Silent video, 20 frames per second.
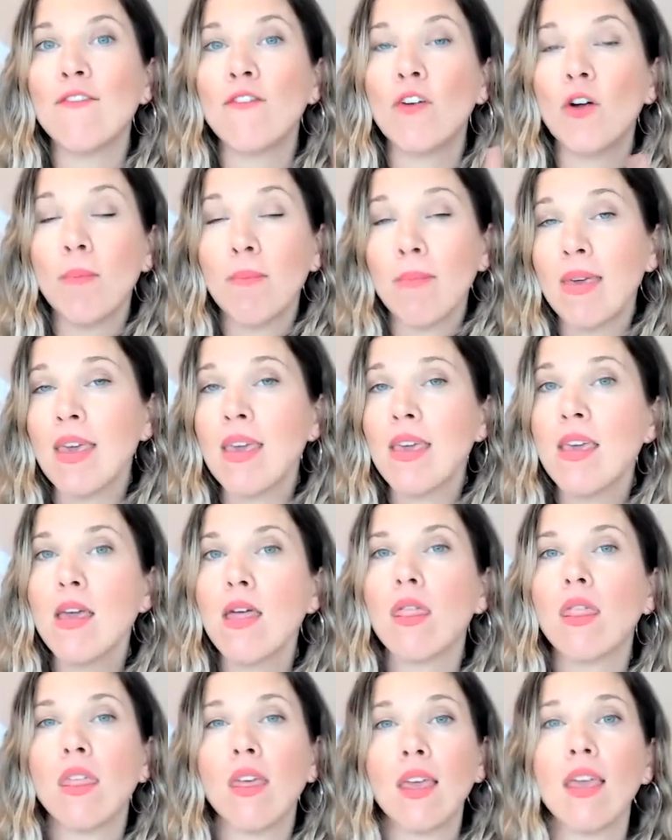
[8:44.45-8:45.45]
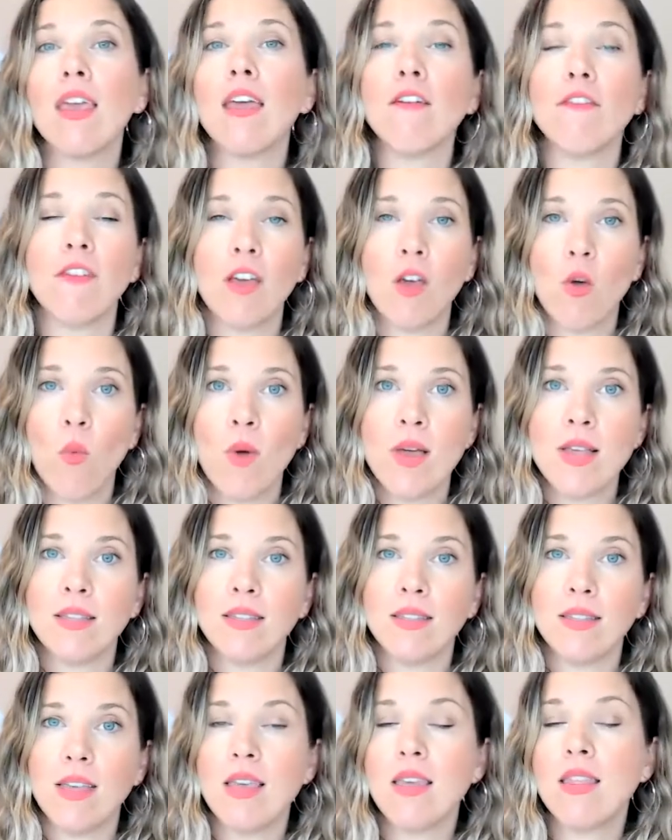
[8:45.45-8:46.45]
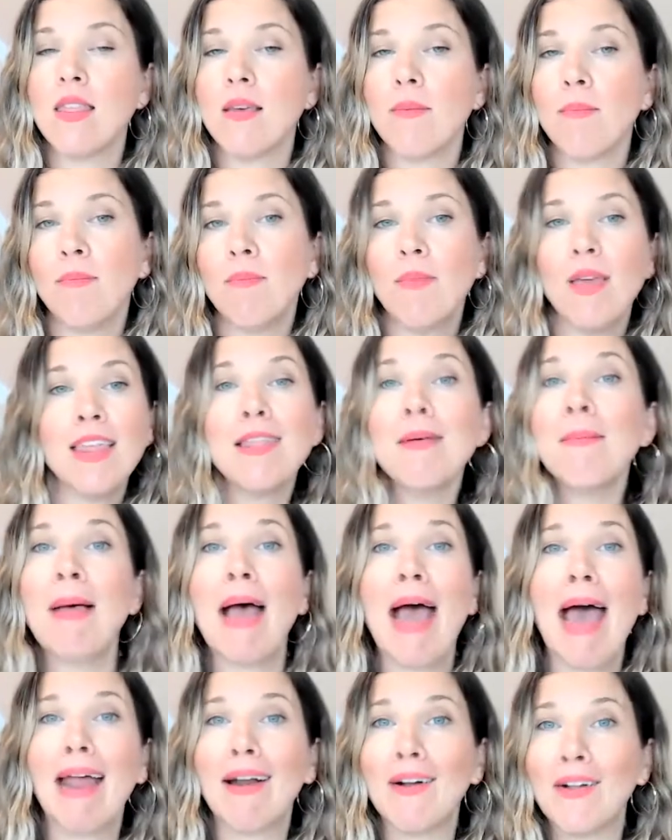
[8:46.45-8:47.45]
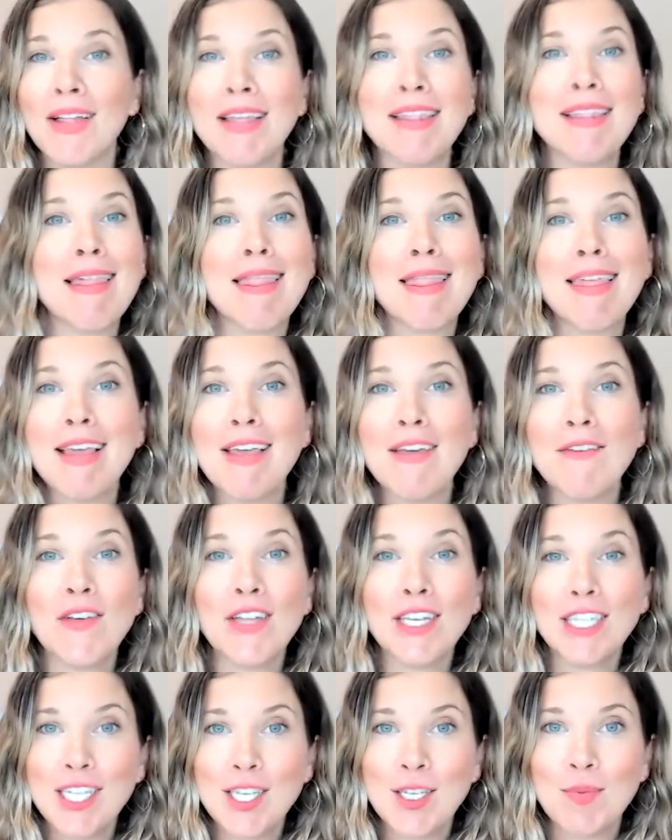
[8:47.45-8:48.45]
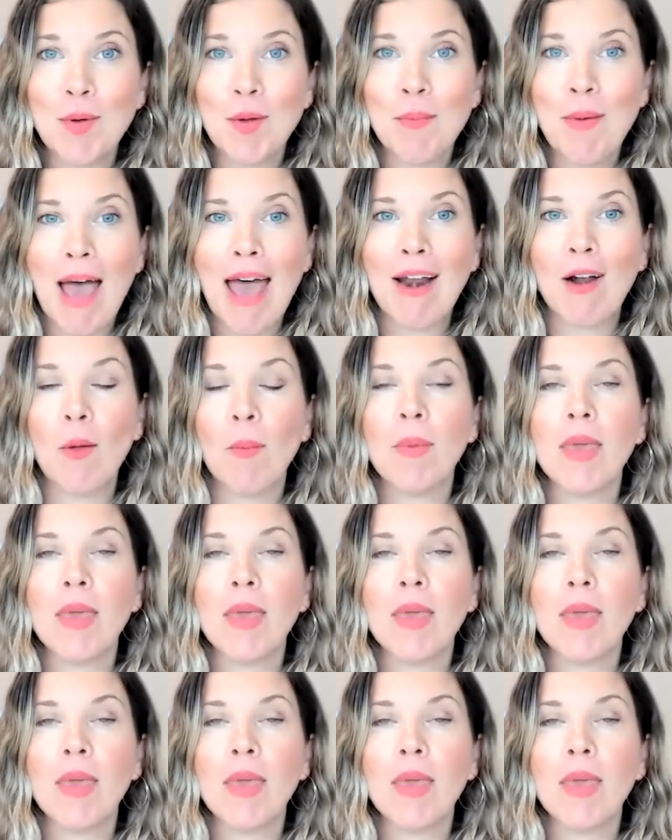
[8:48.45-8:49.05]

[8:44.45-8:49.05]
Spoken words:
for me, Thinkific wins in the battle, in the Thinkific Teachable battle,